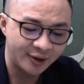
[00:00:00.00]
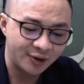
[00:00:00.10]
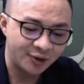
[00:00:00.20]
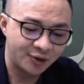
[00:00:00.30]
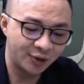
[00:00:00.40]

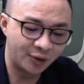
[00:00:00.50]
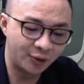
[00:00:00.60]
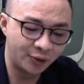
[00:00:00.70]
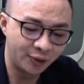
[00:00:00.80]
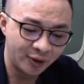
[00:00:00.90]

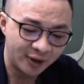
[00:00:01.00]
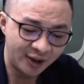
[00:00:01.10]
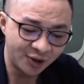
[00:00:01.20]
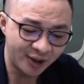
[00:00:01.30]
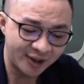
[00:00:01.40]
So
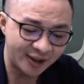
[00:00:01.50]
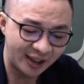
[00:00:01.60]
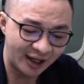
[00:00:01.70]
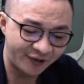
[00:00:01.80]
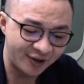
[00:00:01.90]
this one is
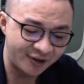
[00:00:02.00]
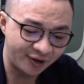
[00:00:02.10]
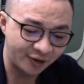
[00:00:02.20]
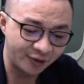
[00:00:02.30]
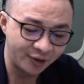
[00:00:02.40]
11,
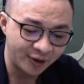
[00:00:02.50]
0.